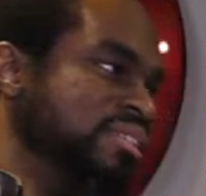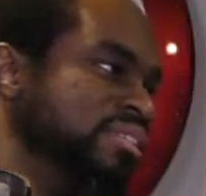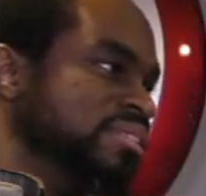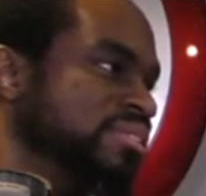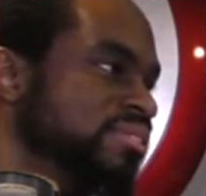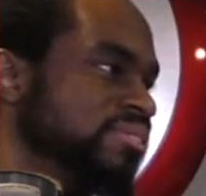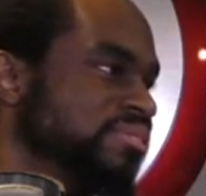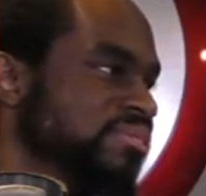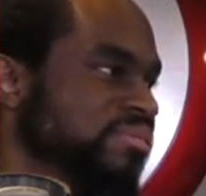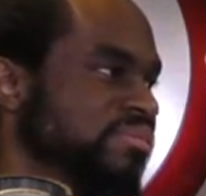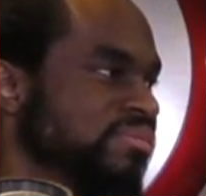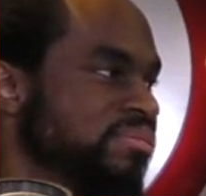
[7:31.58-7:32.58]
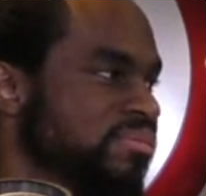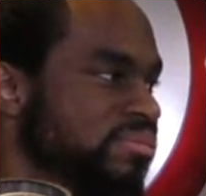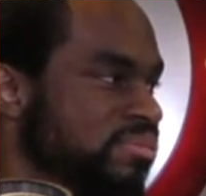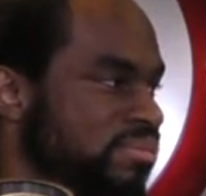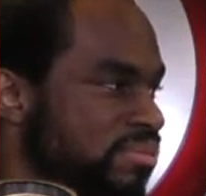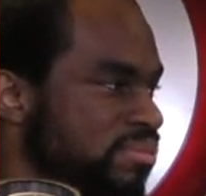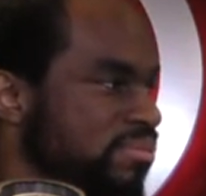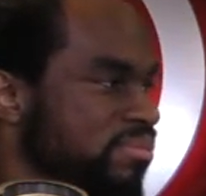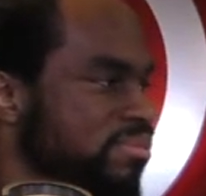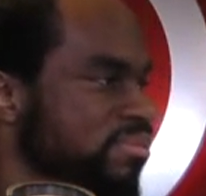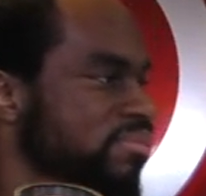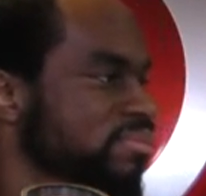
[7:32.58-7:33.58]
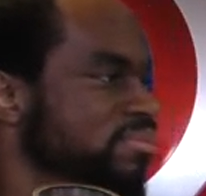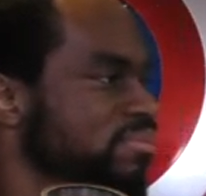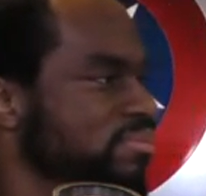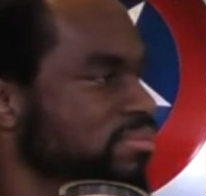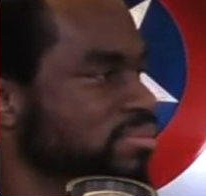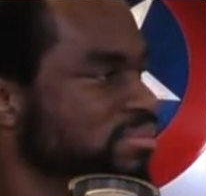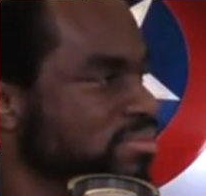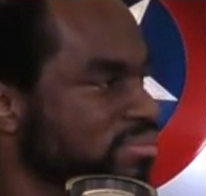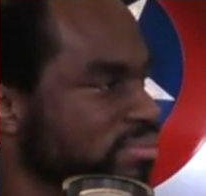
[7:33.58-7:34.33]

[no speech]